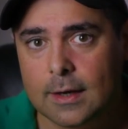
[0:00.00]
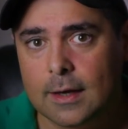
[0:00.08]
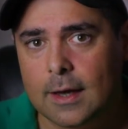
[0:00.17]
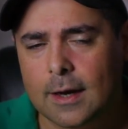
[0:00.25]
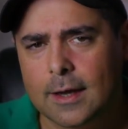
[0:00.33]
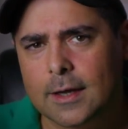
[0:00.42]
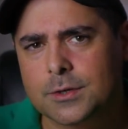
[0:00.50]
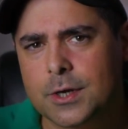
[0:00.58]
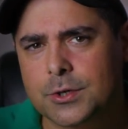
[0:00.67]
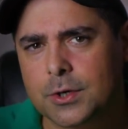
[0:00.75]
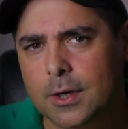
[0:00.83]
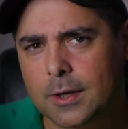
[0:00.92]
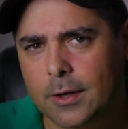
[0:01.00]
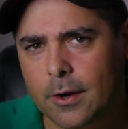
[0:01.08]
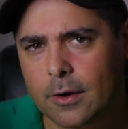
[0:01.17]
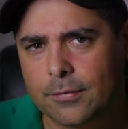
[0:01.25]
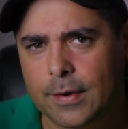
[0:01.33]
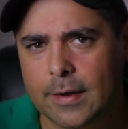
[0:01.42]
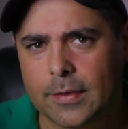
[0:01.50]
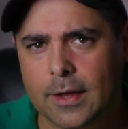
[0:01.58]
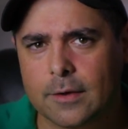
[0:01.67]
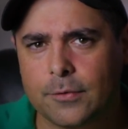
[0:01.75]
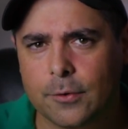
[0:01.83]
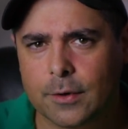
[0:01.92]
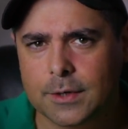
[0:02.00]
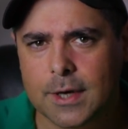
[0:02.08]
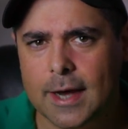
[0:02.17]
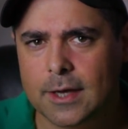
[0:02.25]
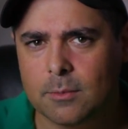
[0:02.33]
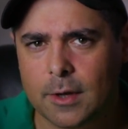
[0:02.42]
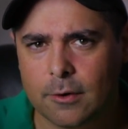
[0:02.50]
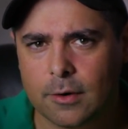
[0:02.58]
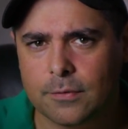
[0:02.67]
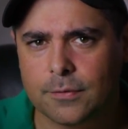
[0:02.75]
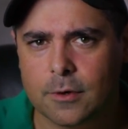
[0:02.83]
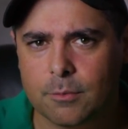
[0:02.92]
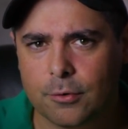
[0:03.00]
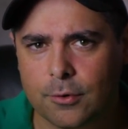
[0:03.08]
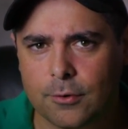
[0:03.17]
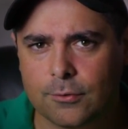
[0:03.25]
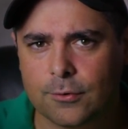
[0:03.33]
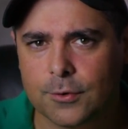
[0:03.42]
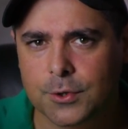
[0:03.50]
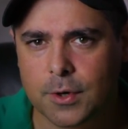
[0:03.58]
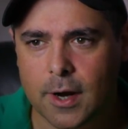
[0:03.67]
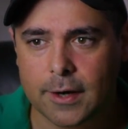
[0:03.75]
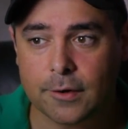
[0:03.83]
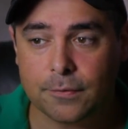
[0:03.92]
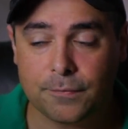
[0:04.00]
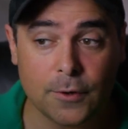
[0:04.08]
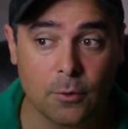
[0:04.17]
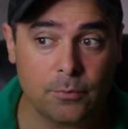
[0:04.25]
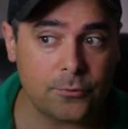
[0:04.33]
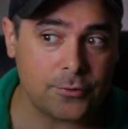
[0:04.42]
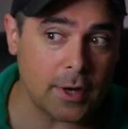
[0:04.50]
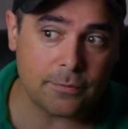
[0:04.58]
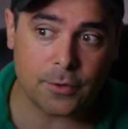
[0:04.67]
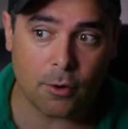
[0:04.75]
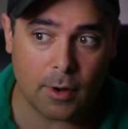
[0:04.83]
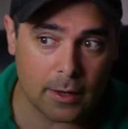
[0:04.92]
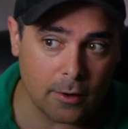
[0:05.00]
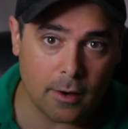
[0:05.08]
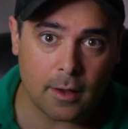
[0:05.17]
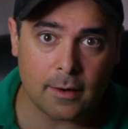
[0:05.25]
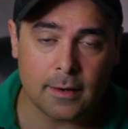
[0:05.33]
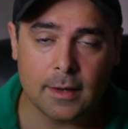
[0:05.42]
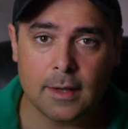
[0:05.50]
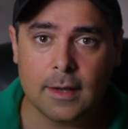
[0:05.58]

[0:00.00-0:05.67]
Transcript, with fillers: And I guess I should have clarified that. If you're a documentary film producer trying to film stuff going on,